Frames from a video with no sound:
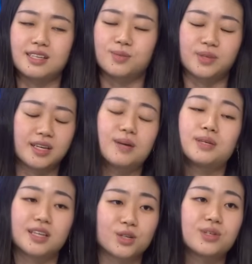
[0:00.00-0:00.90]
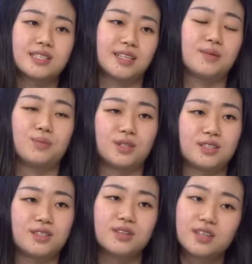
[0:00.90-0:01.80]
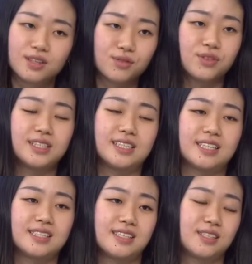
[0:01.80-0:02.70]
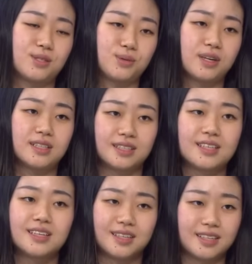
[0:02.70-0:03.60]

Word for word: is becoming increasingly important for data centers to run.